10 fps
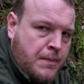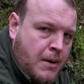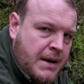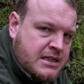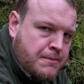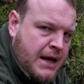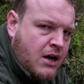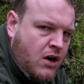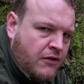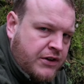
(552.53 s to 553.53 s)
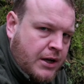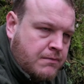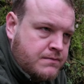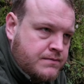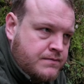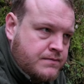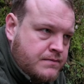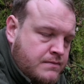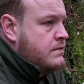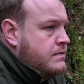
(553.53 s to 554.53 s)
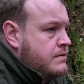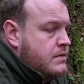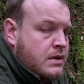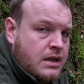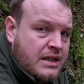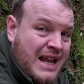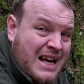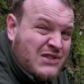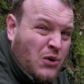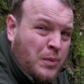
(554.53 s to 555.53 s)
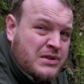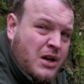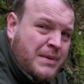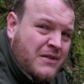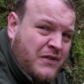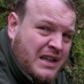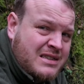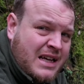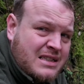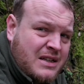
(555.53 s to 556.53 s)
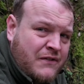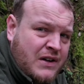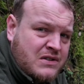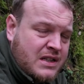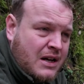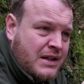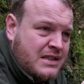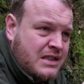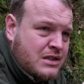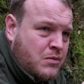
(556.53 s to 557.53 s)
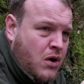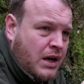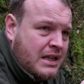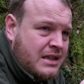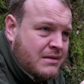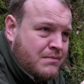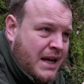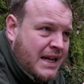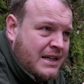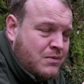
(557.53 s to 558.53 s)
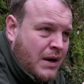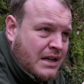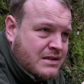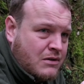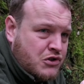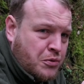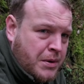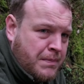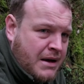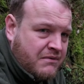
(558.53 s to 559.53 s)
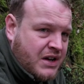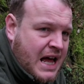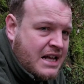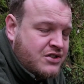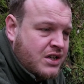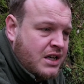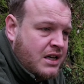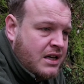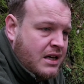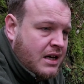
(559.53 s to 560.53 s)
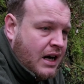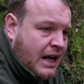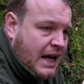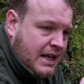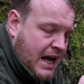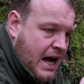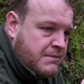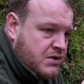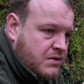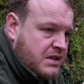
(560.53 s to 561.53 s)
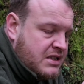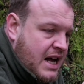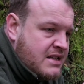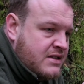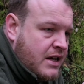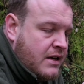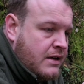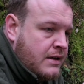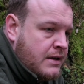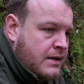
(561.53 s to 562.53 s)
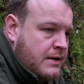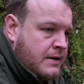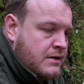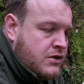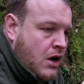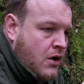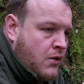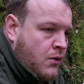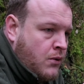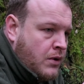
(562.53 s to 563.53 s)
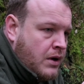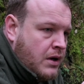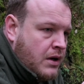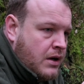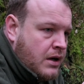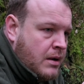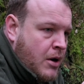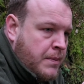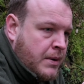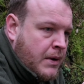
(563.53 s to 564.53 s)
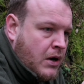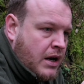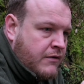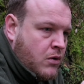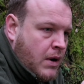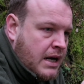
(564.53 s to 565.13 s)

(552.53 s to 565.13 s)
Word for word: moka pot makes a better coffee though. The next up is going to be the V sixty filter. Now this is the one I made whilst I was up at Bamford Edge, and I had an absolute disaster. So I'm hoping I'm not going to have